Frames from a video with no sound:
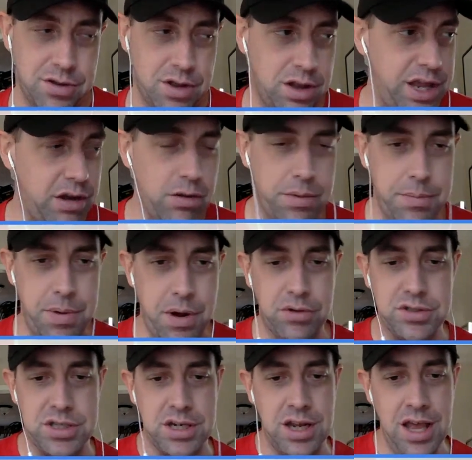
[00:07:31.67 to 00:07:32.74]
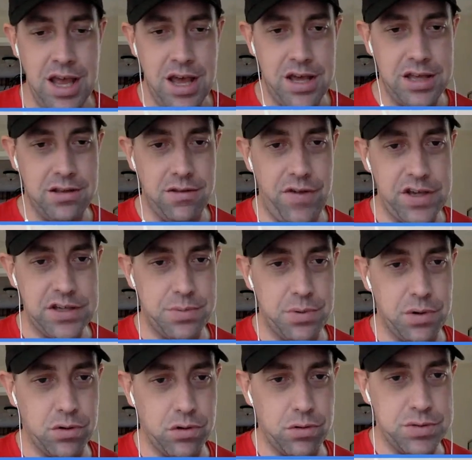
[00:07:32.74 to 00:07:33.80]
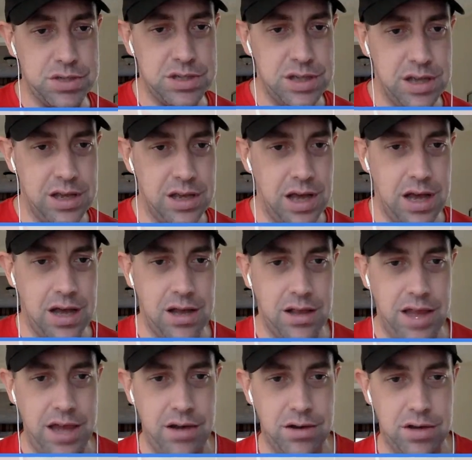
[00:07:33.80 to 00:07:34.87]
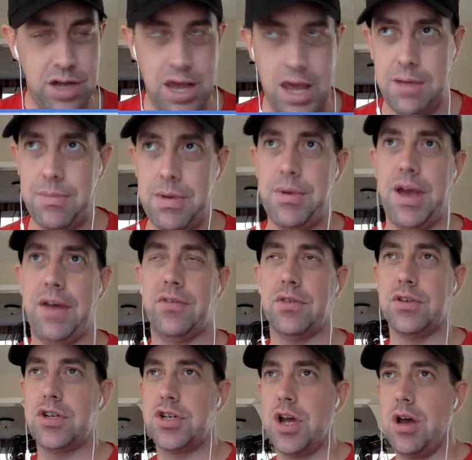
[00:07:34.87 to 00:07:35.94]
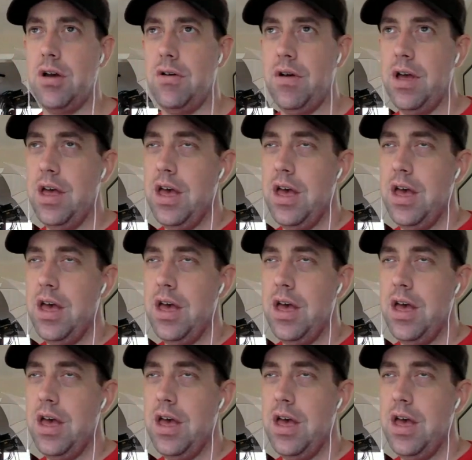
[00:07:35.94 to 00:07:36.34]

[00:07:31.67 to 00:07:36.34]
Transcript: The link will be posted in the Facebook groups later today, maybe after the show.